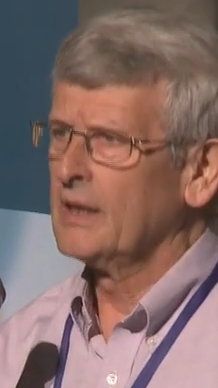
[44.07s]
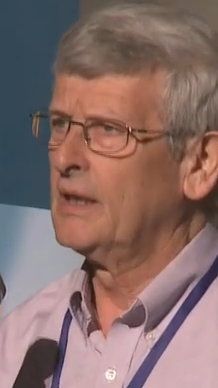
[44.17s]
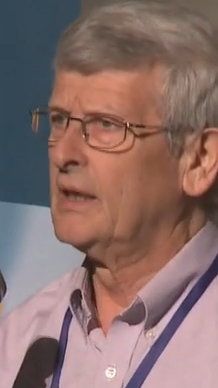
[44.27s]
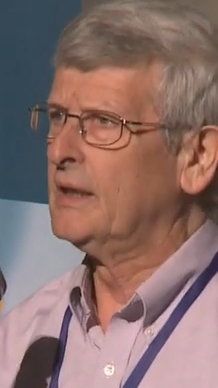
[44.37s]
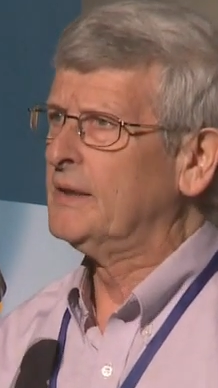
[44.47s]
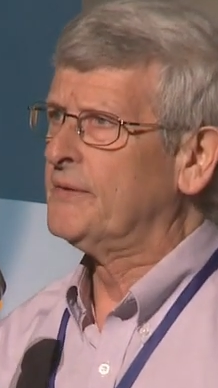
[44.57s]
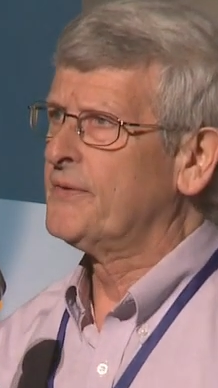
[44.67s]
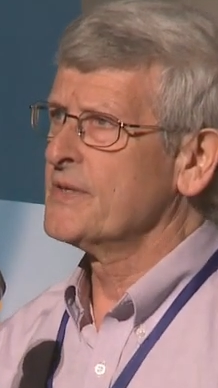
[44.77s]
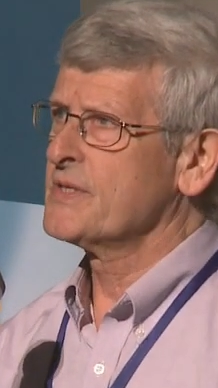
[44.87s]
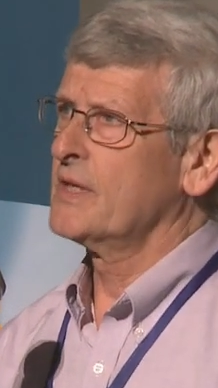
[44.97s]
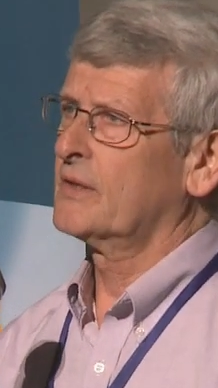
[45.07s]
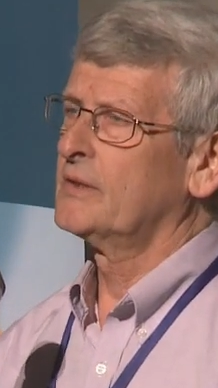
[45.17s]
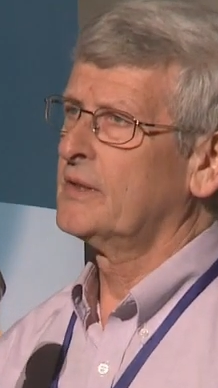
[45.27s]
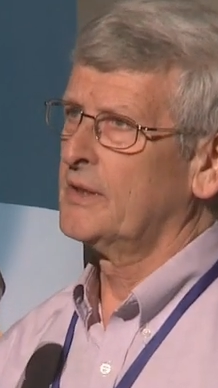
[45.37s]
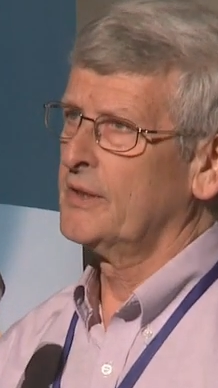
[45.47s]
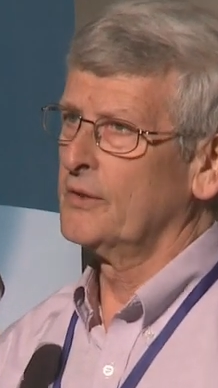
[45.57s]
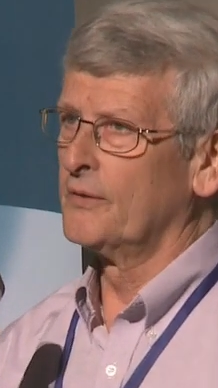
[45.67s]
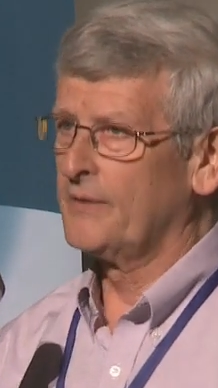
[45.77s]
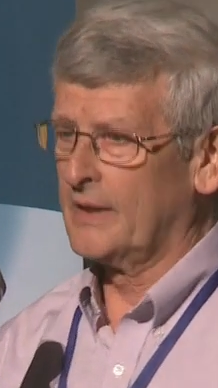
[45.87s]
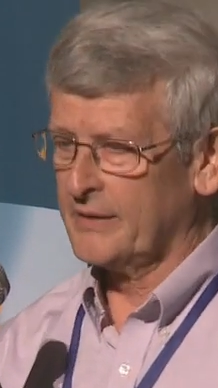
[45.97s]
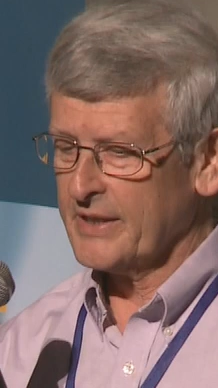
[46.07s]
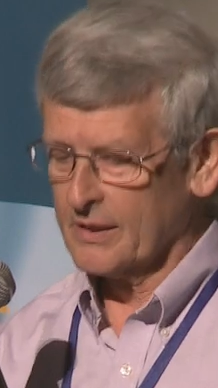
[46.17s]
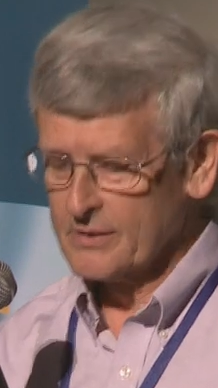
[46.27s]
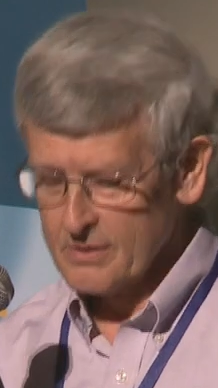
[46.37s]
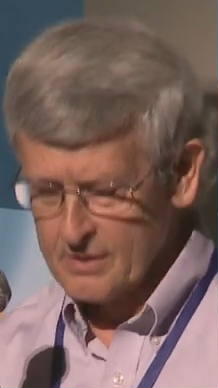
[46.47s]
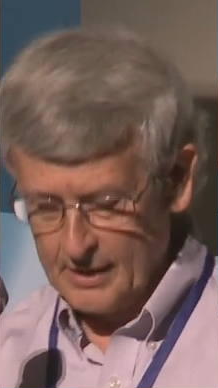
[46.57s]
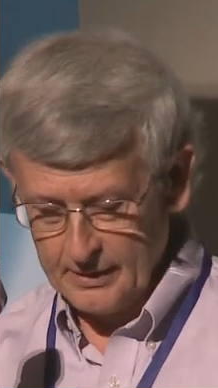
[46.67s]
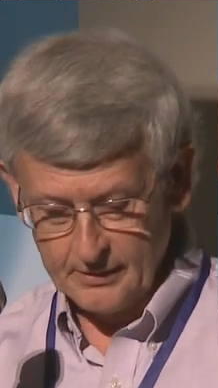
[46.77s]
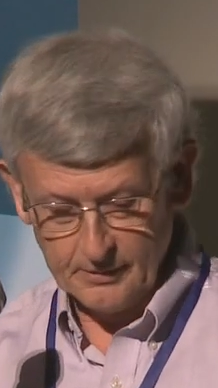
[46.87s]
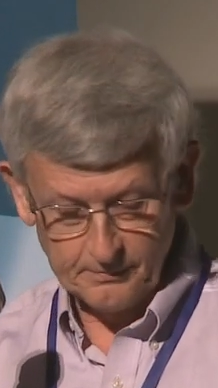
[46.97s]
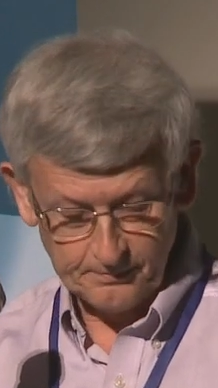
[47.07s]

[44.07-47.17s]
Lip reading: the first secretary of our young society.